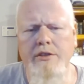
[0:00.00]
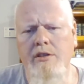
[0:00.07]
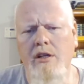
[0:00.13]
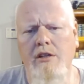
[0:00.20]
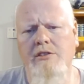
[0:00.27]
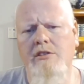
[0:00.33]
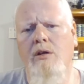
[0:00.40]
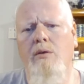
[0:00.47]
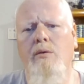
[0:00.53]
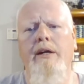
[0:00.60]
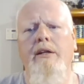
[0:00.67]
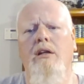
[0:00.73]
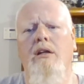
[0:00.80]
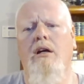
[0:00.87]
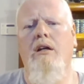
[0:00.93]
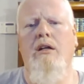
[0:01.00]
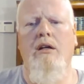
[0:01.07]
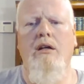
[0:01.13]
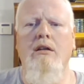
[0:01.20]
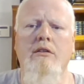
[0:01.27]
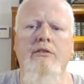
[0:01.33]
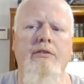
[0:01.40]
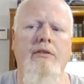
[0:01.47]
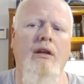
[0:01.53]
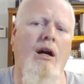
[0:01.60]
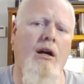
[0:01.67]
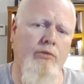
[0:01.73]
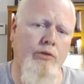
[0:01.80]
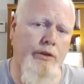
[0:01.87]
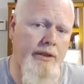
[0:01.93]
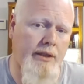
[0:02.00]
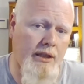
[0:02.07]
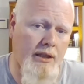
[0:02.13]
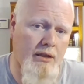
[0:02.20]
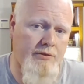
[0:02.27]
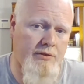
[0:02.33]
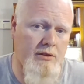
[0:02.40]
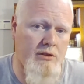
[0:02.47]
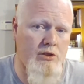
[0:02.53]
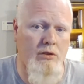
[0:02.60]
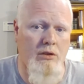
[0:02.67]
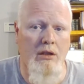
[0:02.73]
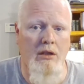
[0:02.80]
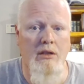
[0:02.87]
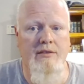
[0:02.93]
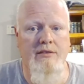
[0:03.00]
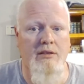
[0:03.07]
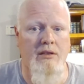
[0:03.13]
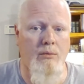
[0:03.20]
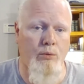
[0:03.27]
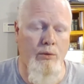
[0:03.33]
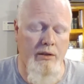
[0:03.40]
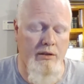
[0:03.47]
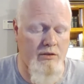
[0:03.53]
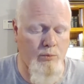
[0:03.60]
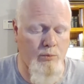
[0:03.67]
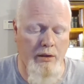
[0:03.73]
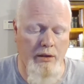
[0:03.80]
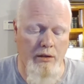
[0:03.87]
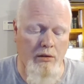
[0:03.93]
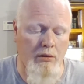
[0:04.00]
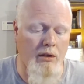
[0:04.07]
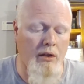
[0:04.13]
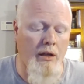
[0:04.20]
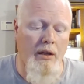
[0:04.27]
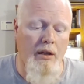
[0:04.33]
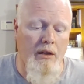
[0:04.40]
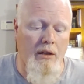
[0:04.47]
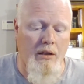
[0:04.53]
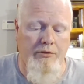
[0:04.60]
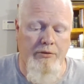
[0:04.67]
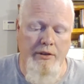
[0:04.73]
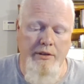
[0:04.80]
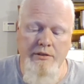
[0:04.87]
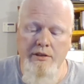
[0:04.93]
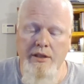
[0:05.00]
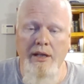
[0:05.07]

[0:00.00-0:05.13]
There's also a lot of novelty gifts that you can get someone as well. For